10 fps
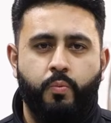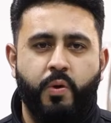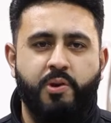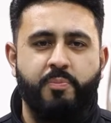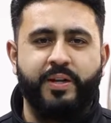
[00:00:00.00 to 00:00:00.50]

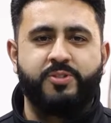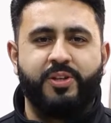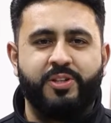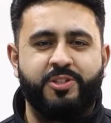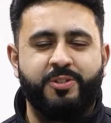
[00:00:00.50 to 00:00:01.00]
Welcome back to our
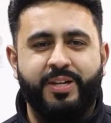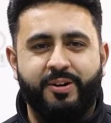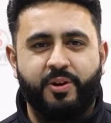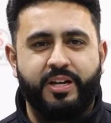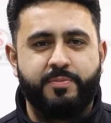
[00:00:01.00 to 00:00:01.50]
YouTube channel,
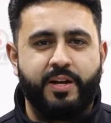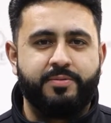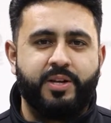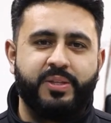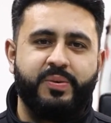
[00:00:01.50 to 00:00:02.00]
guys. My name is
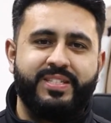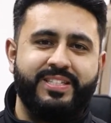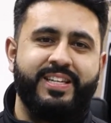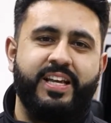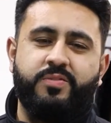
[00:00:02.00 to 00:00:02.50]
Audible, and
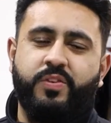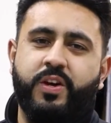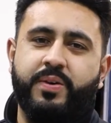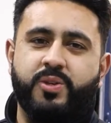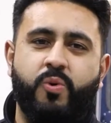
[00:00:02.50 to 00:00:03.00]
today's
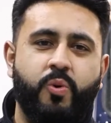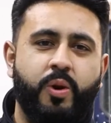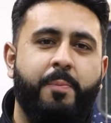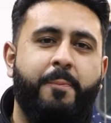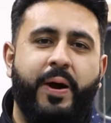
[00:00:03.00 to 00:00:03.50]
video is all
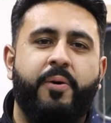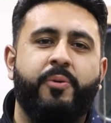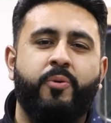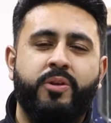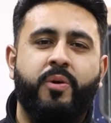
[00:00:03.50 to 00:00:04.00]
about an
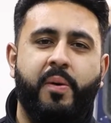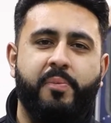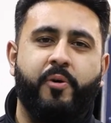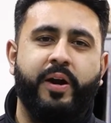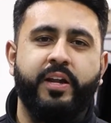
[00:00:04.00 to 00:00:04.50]
audio
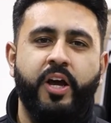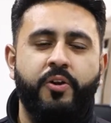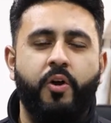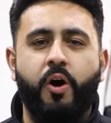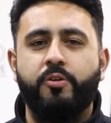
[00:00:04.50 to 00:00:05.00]
upgrade,
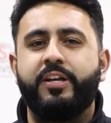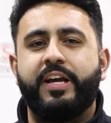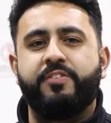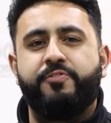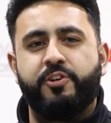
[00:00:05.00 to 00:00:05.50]
not only
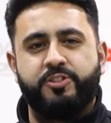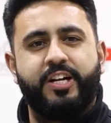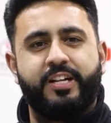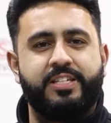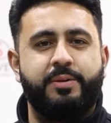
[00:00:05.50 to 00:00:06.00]
adding
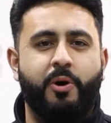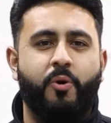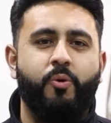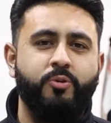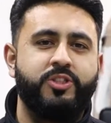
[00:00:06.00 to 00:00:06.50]
functionality but
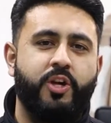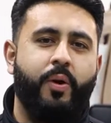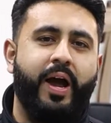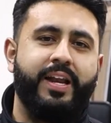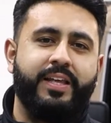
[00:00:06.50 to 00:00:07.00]
also
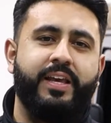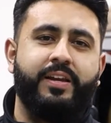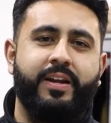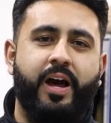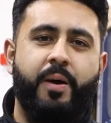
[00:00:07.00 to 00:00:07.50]
adding in
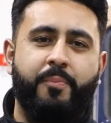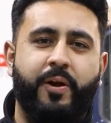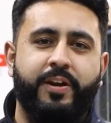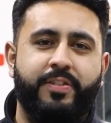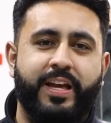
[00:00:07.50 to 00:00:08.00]
an
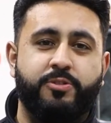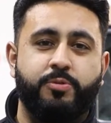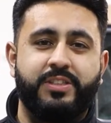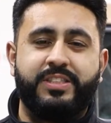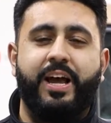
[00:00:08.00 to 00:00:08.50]
upgrade of the actual
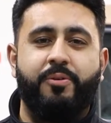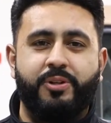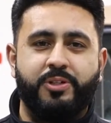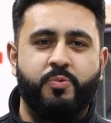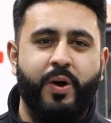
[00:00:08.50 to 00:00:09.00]
sound
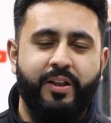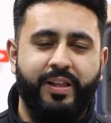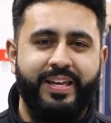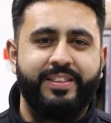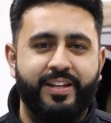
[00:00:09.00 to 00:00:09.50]
as well
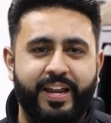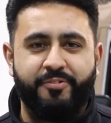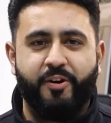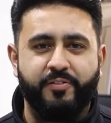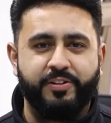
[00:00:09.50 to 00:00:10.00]
in the Land Rover